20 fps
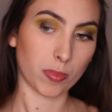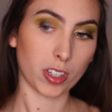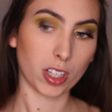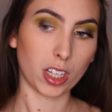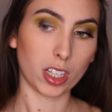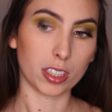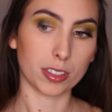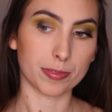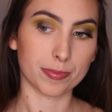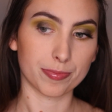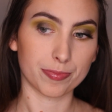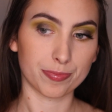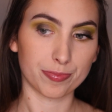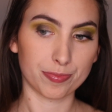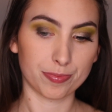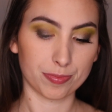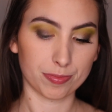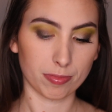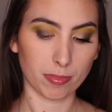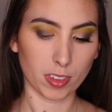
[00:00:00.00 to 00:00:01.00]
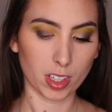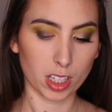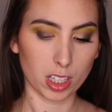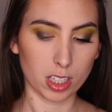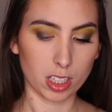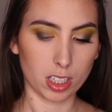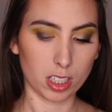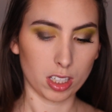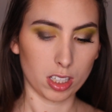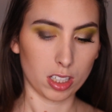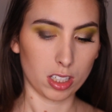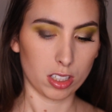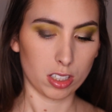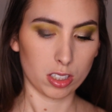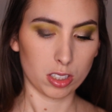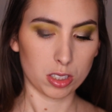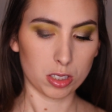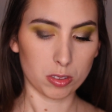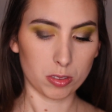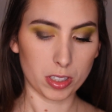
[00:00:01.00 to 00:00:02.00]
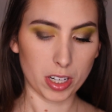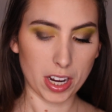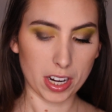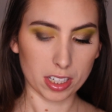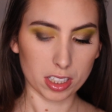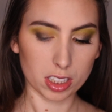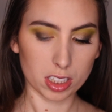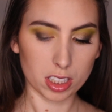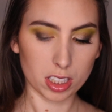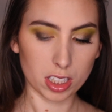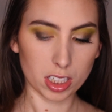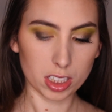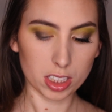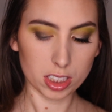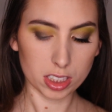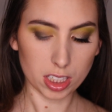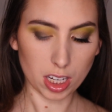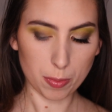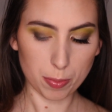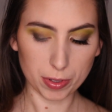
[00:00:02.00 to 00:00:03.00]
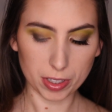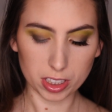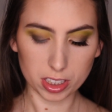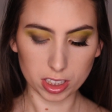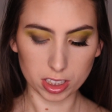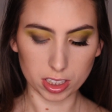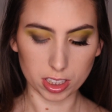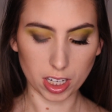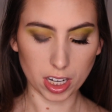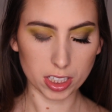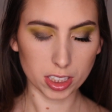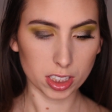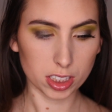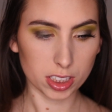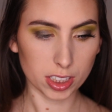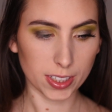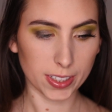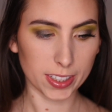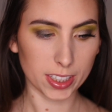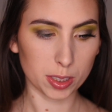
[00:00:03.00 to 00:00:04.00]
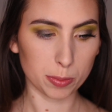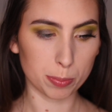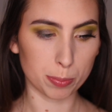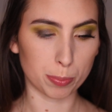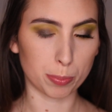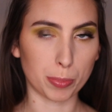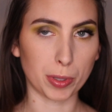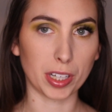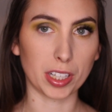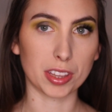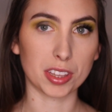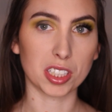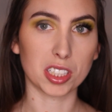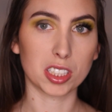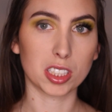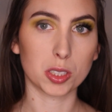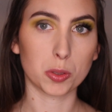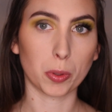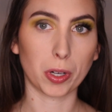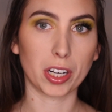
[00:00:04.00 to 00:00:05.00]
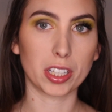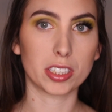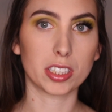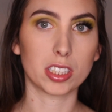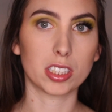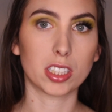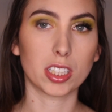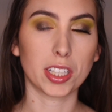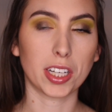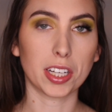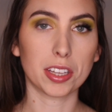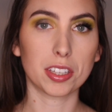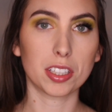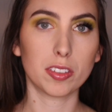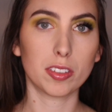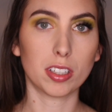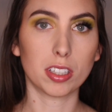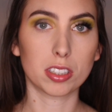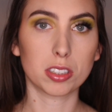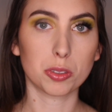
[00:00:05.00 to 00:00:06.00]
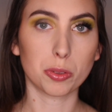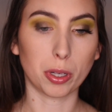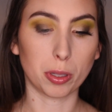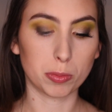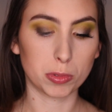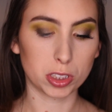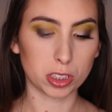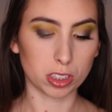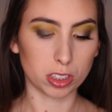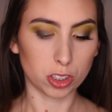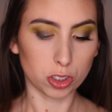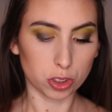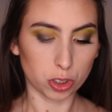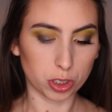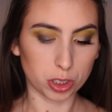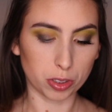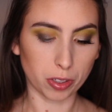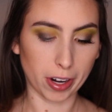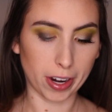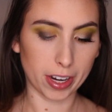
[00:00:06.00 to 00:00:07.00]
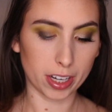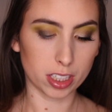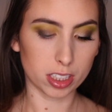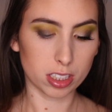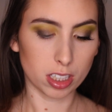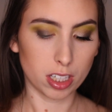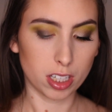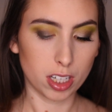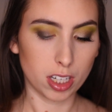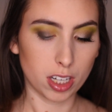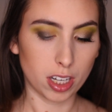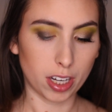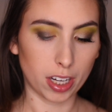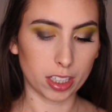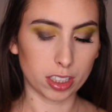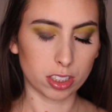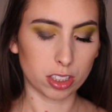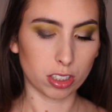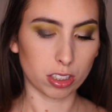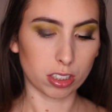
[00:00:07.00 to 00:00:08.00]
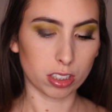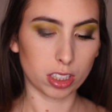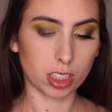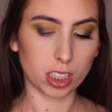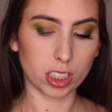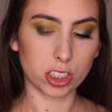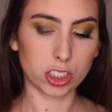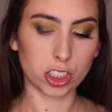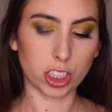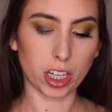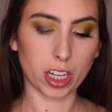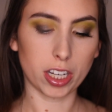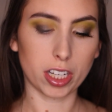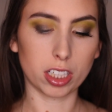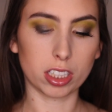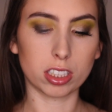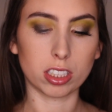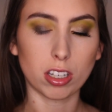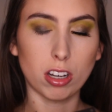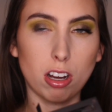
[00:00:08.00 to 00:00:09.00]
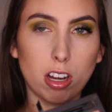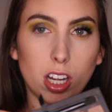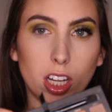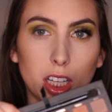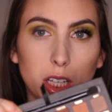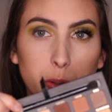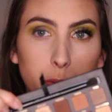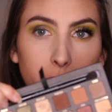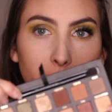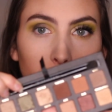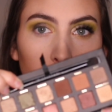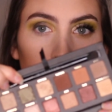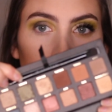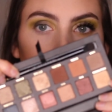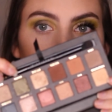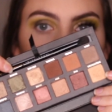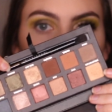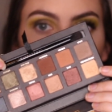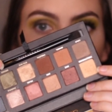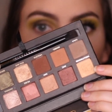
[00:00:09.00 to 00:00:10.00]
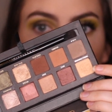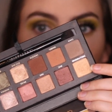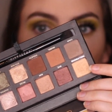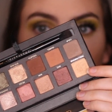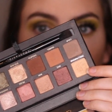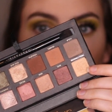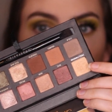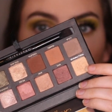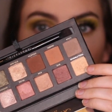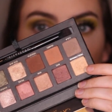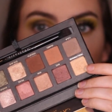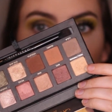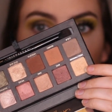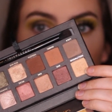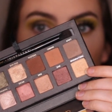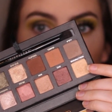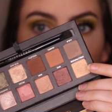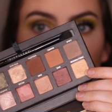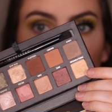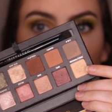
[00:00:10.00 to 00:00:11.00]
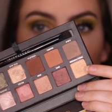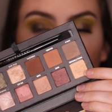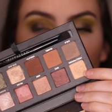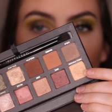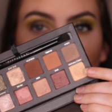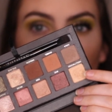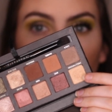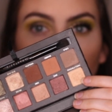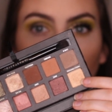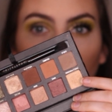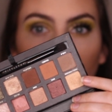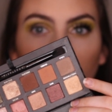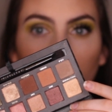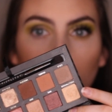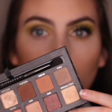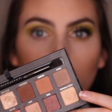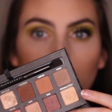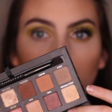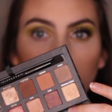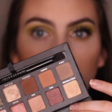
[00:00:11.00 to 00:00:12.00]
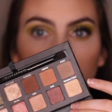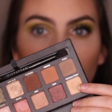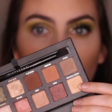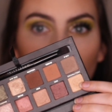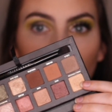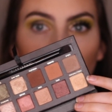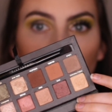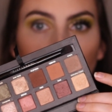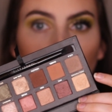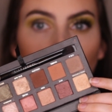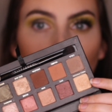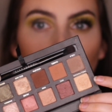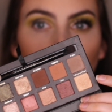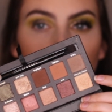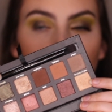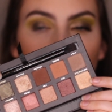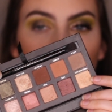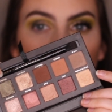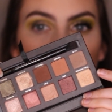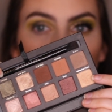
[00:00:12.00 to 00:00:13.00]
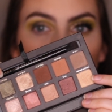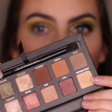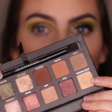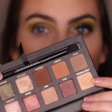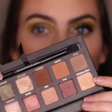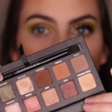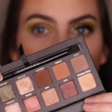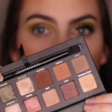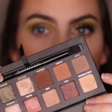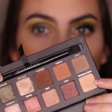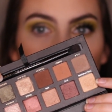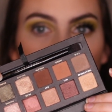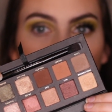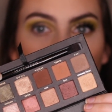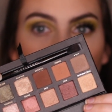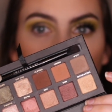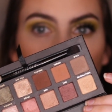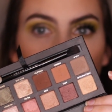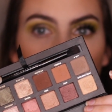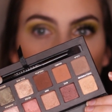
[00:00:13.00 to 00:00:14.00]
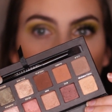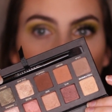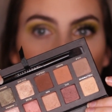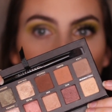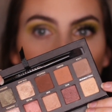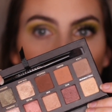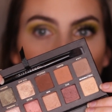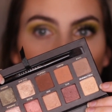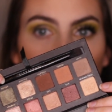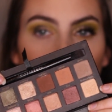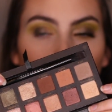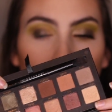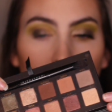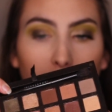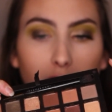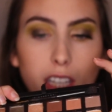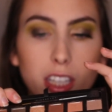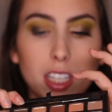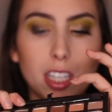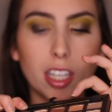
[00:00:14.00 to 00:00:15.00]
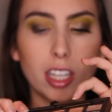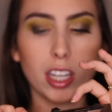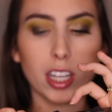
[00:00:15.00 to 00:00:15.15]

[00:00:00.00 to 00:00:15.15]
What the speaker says: Okay. So next, this step isn't necessary, but this is what I did to get the look, so I'm just going to show you guys. I took these shades Hollywood, which is like a light gold shade. It's the lightest shade in the palette.